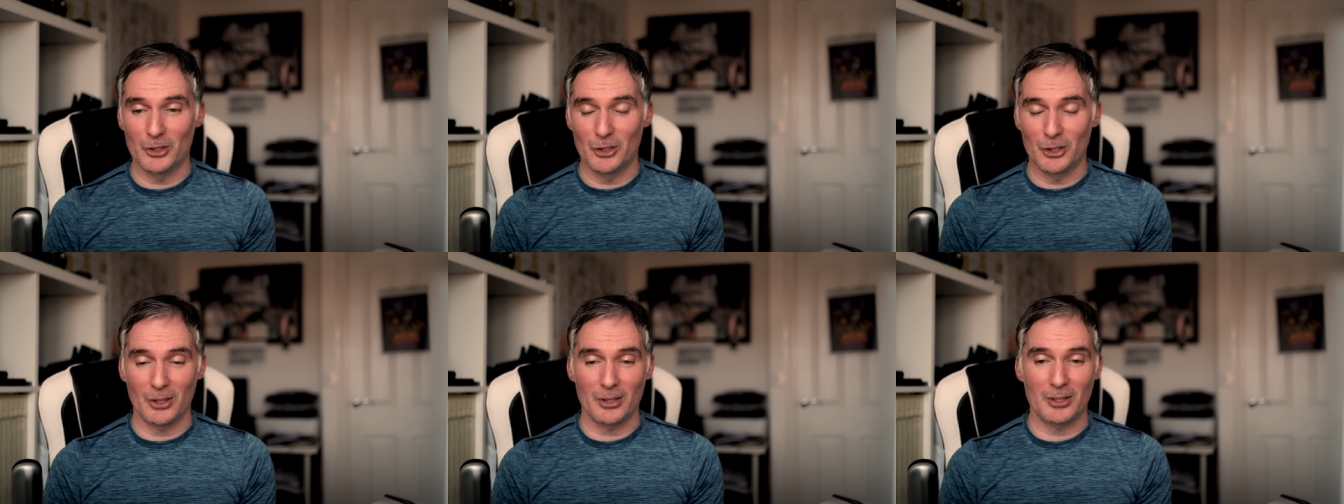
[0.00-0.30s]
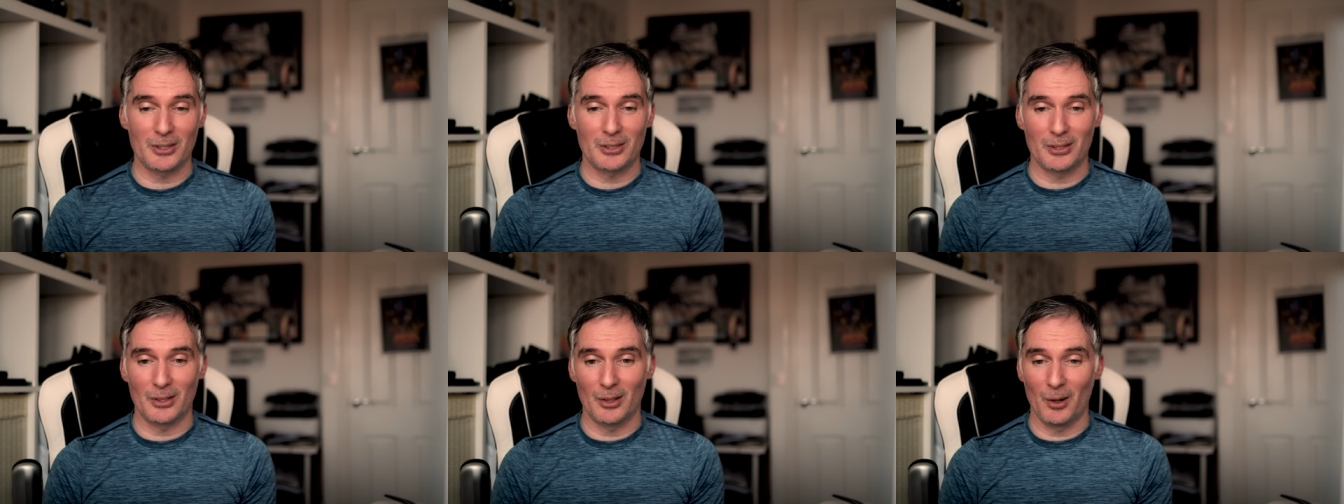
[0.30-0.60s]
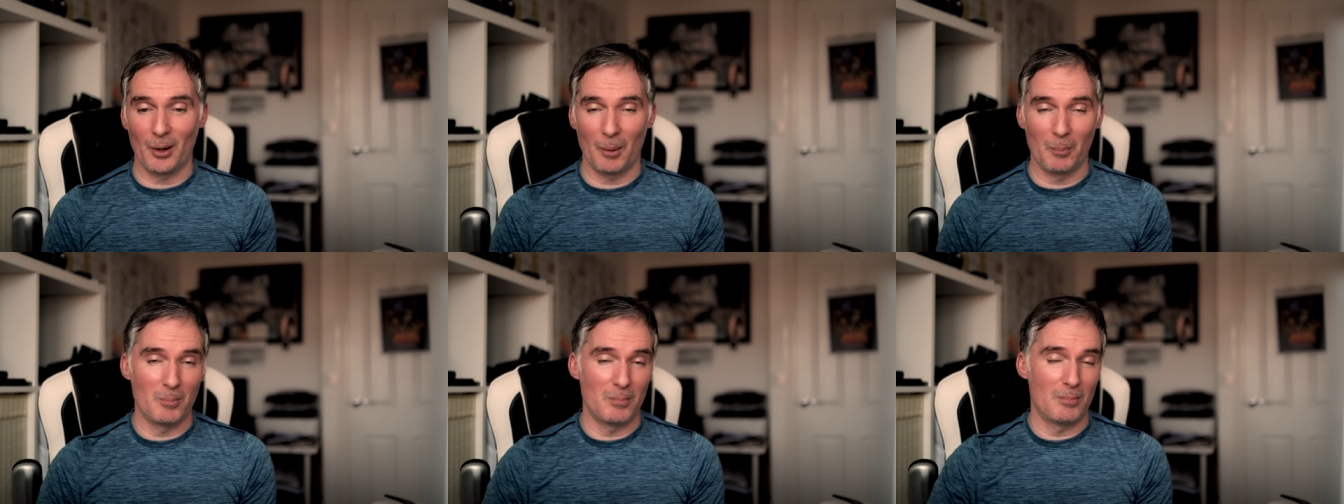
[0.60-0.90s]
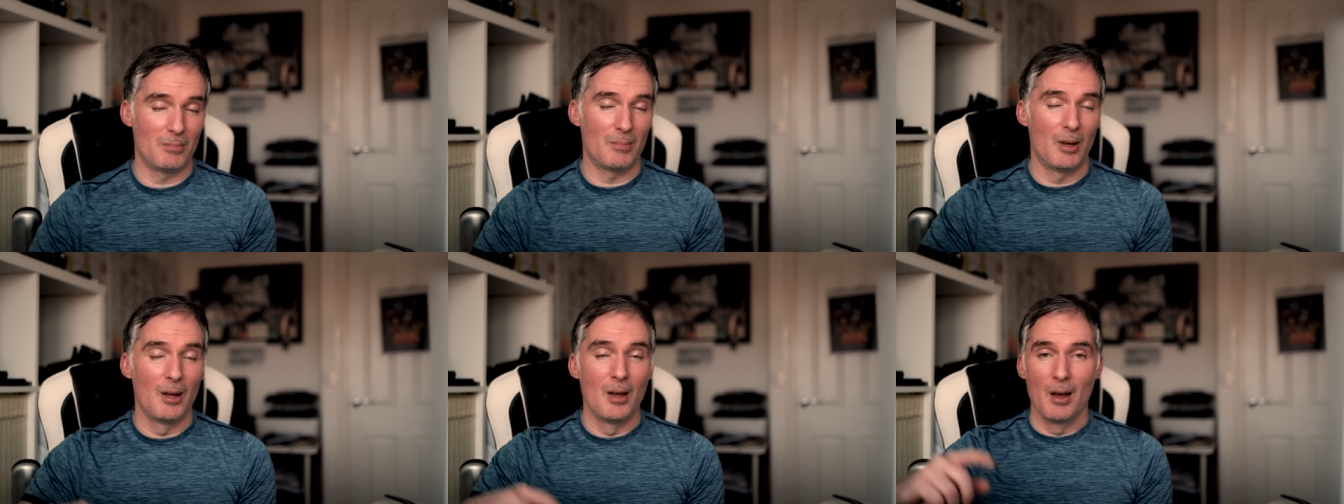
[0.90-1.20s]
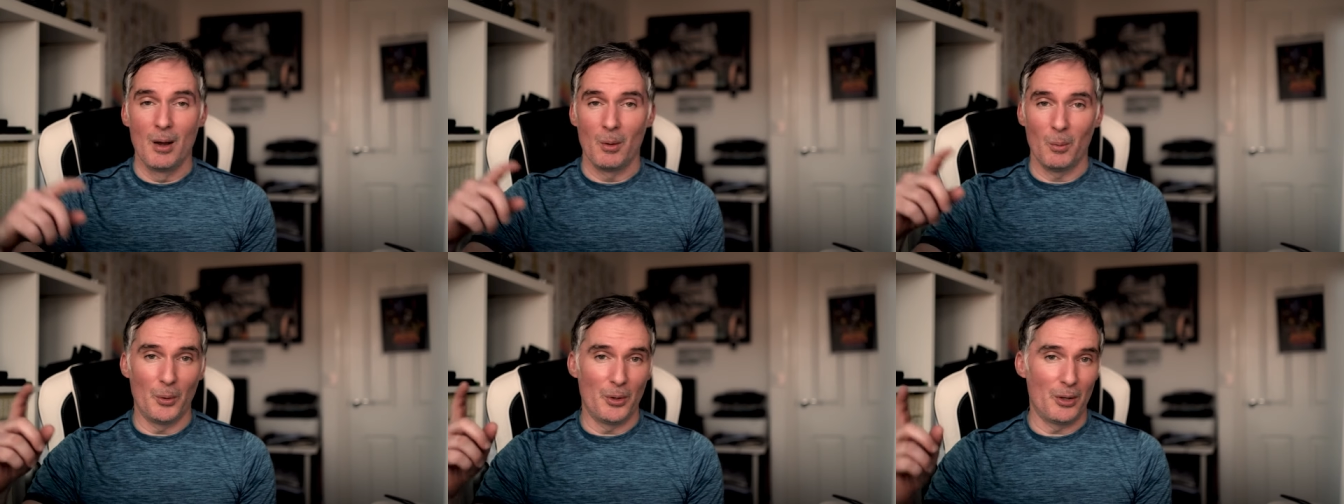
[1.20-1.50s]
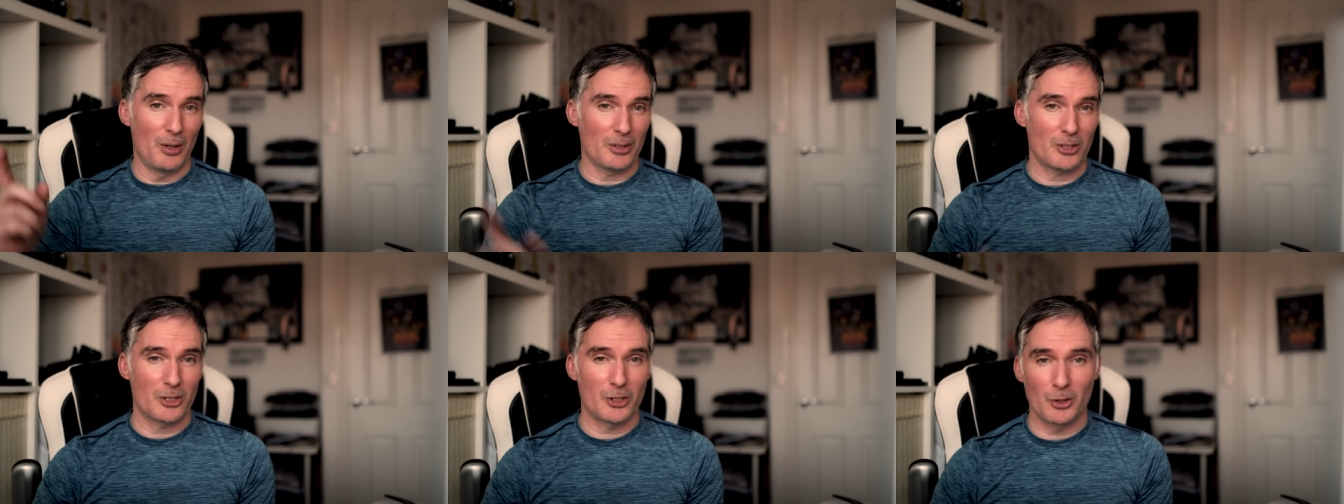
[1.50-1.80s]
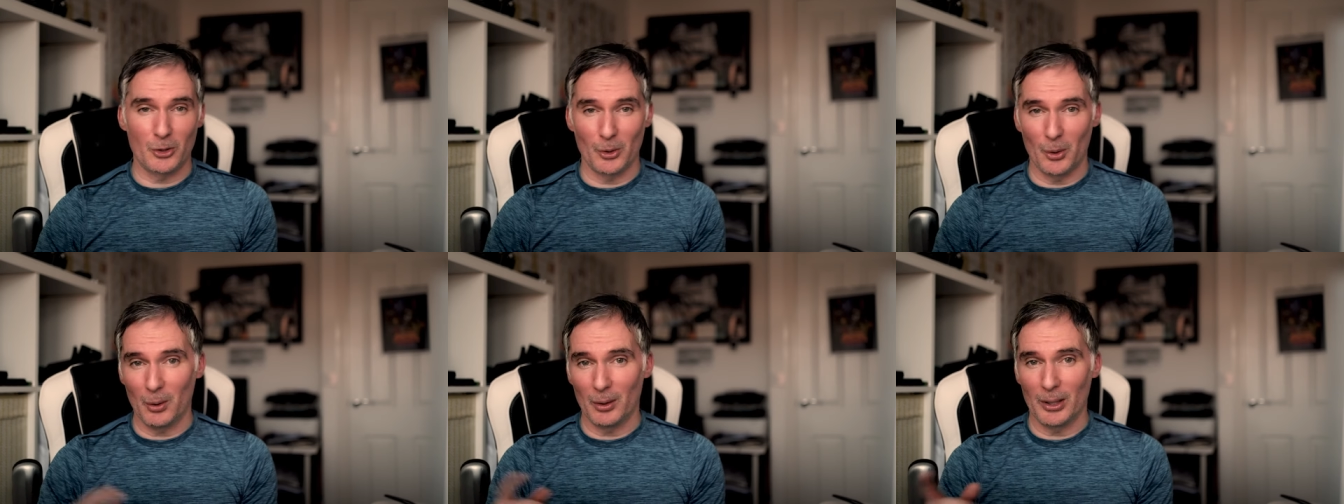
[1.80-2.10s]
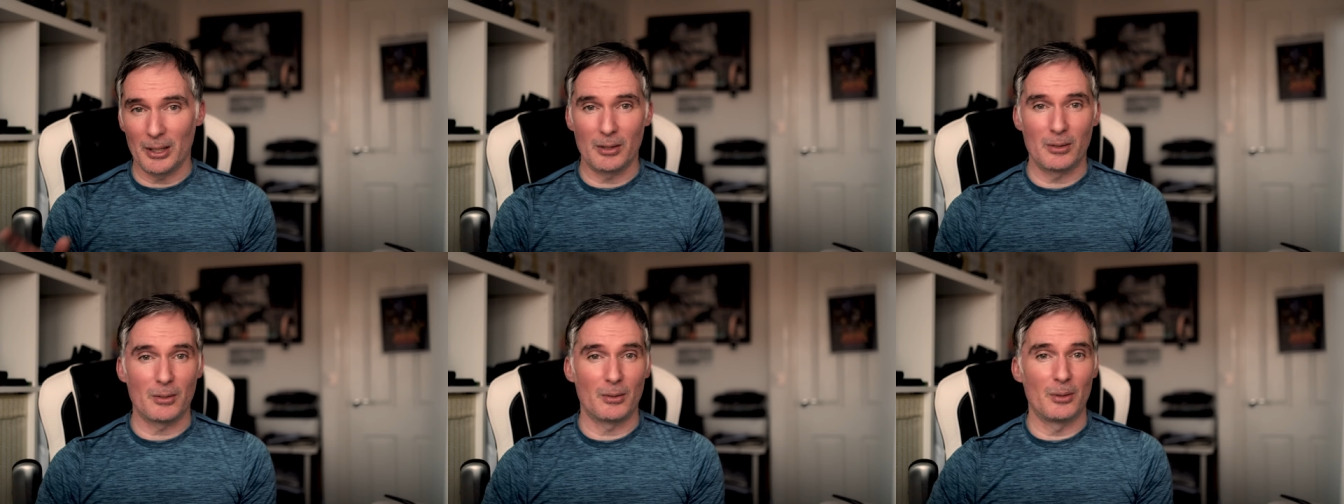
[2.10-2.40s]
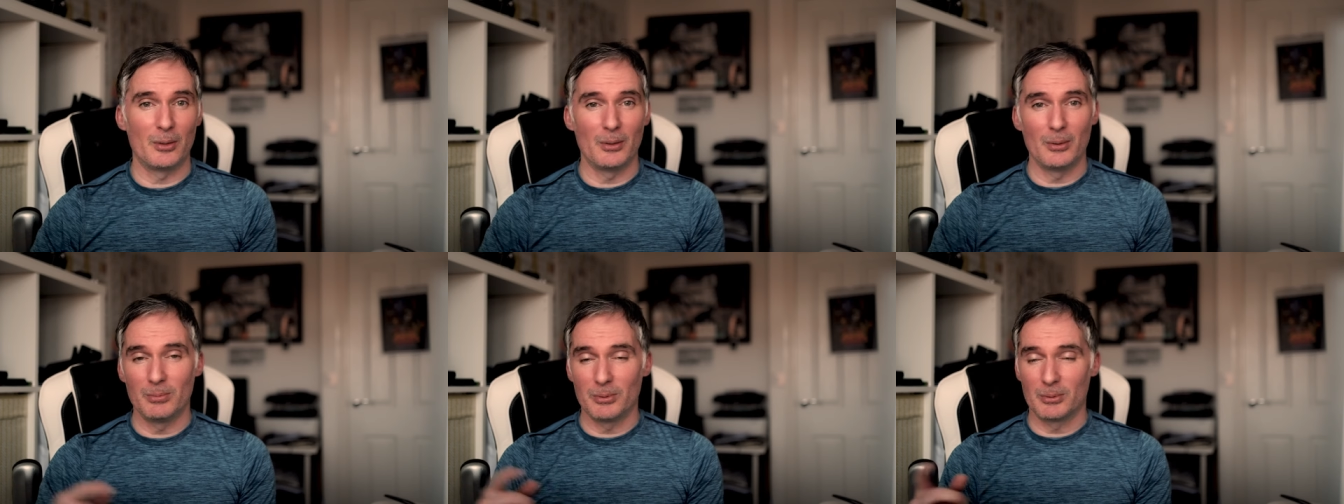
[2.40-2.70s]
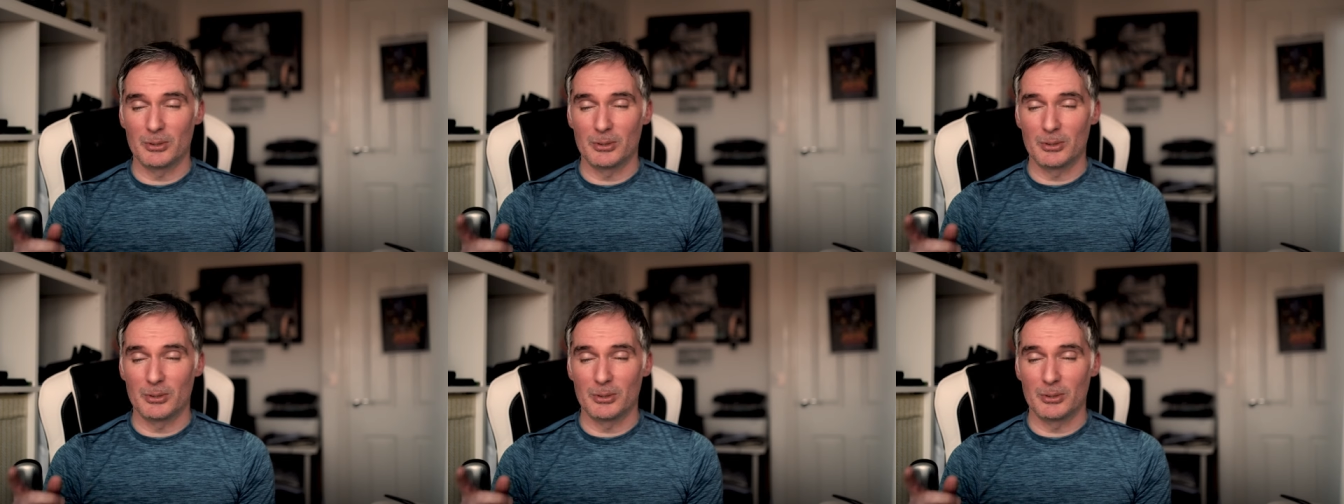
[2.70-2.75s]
just so we're not scrolling through